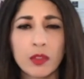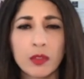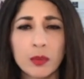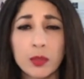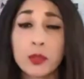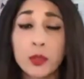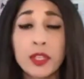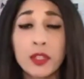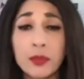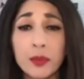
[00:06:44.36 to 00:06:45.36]
we're
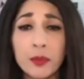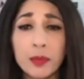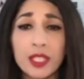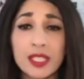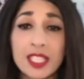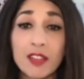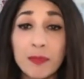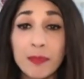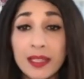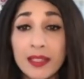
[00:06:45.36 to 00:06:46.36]
going through, because
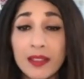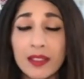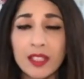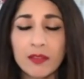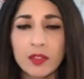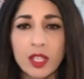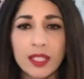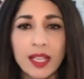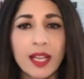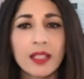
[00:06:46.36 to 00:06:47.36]
they've been there, they've done
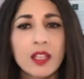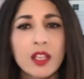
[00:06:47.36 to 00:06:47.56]
that.